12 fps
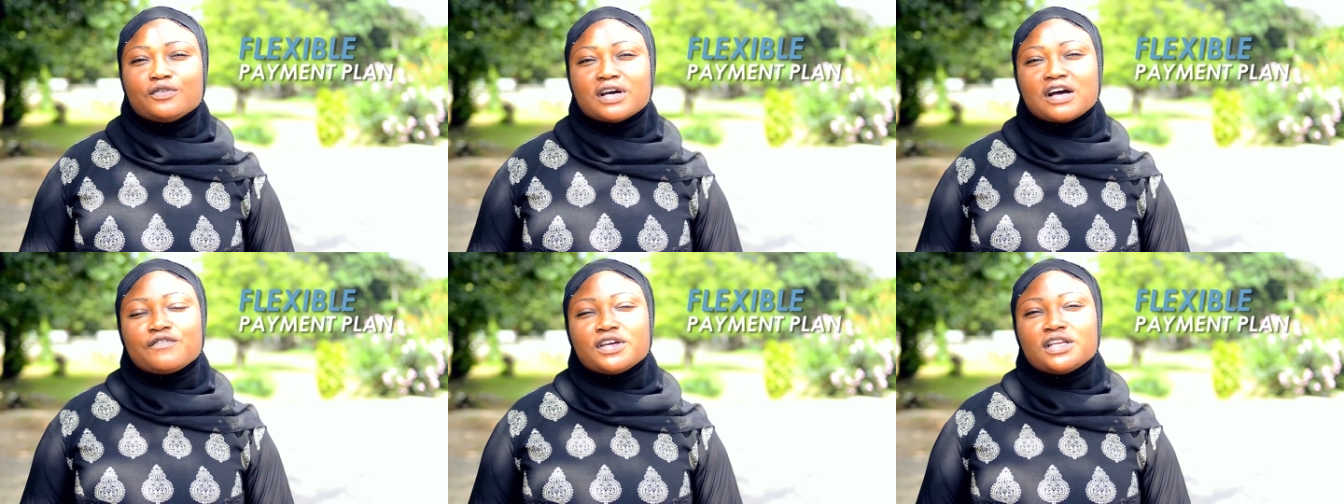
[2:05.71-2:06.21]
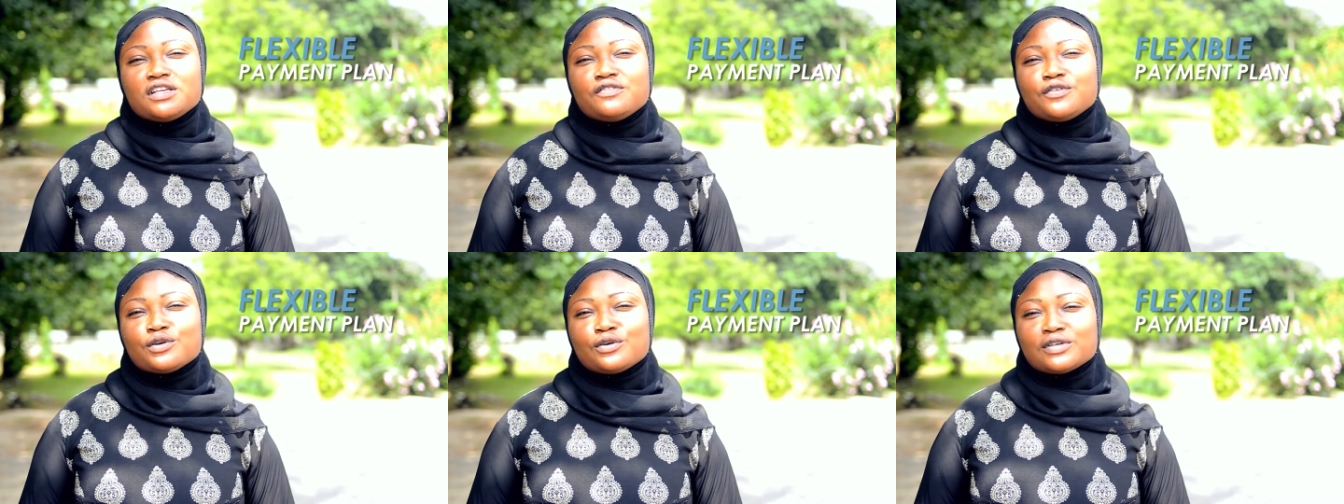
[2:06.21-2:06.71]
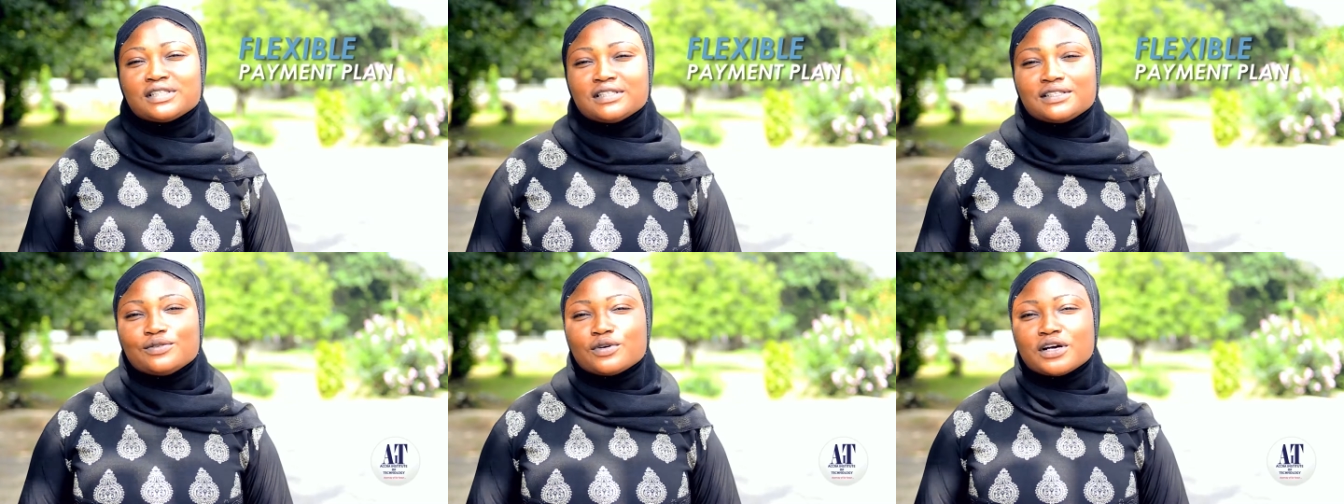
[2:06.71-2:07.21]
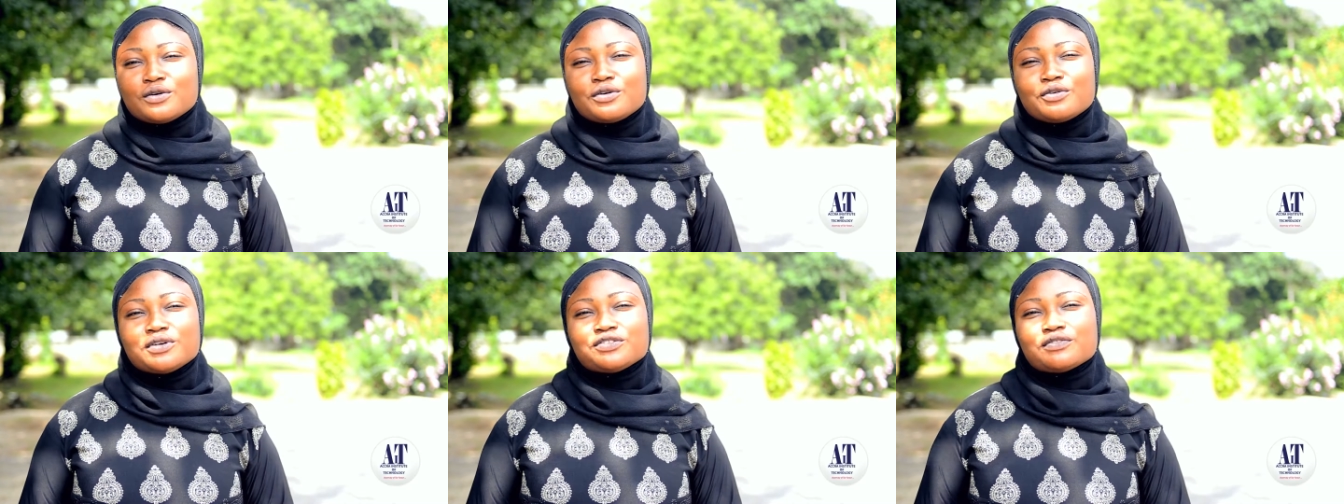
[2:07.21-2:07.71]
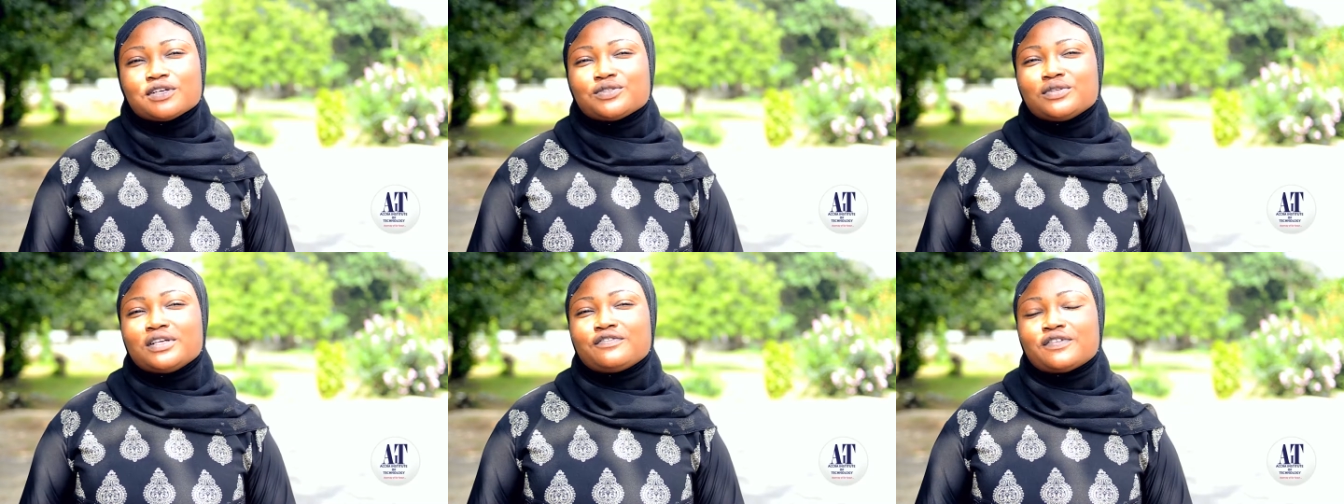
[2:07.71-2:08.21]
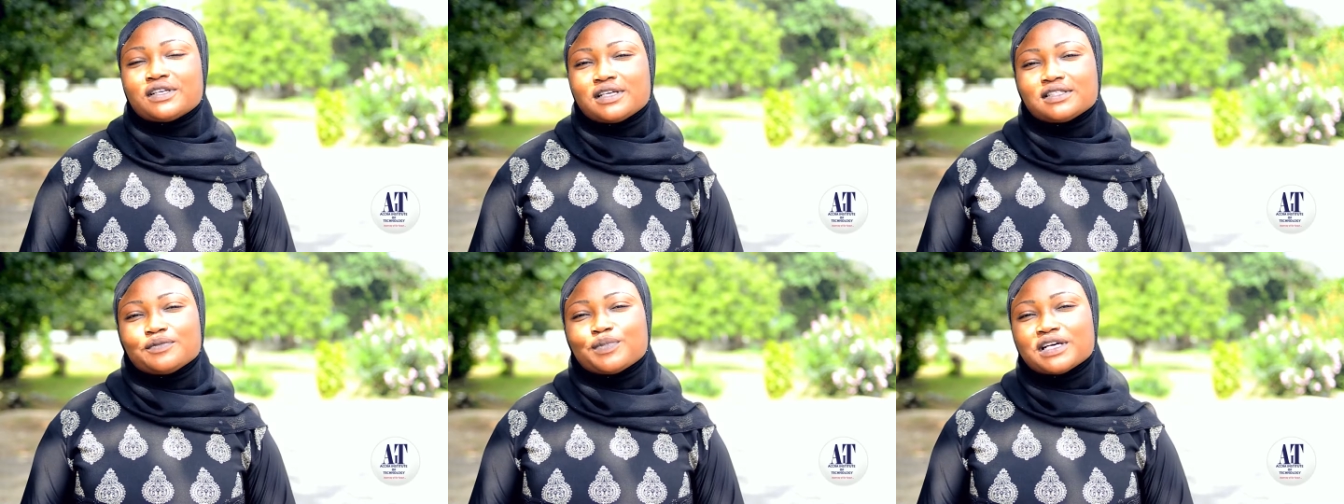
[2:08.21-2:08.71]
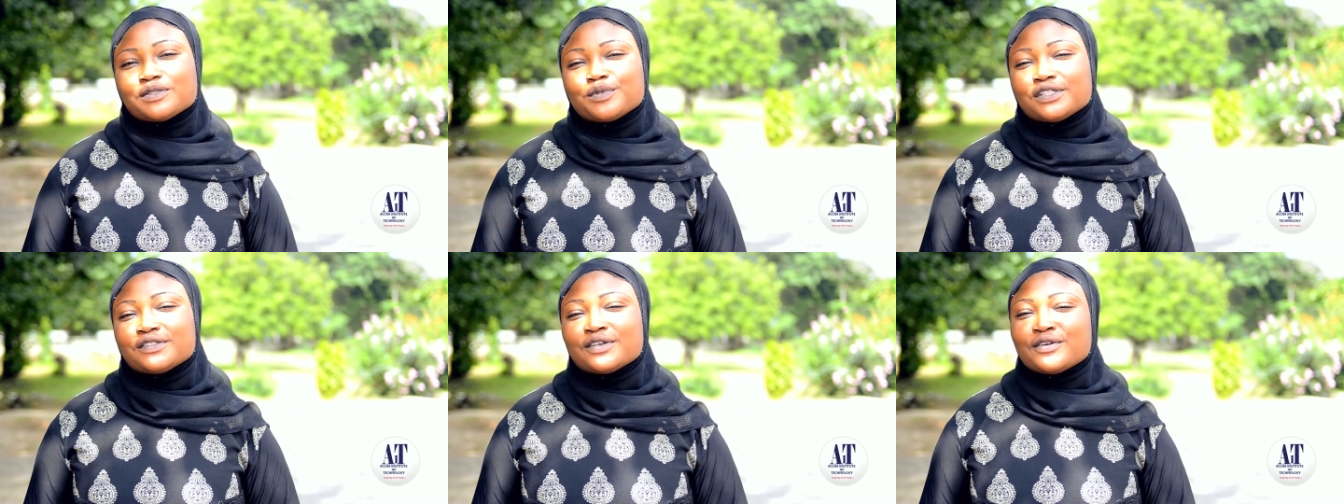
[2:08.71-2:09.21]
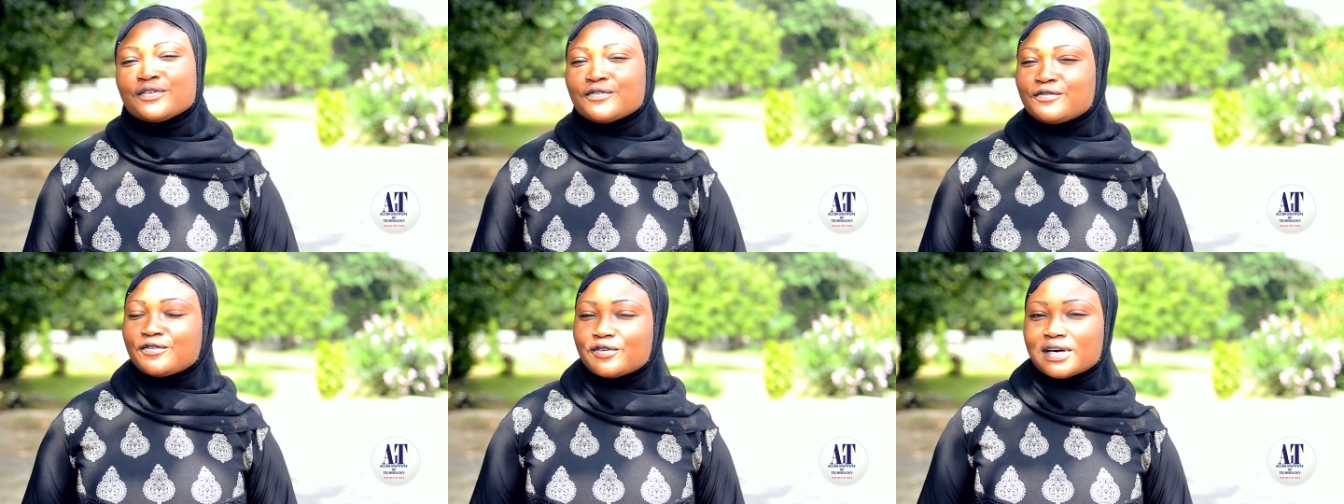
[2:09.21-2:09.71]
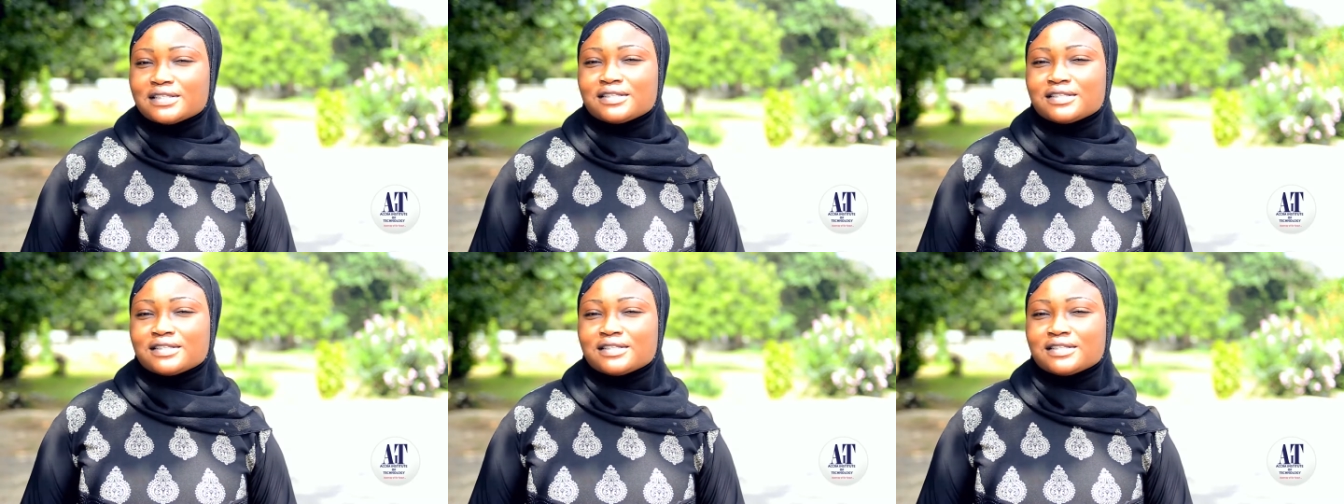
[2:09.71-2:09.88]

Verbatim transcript: If you have any difficulties, you can always run to the finance department for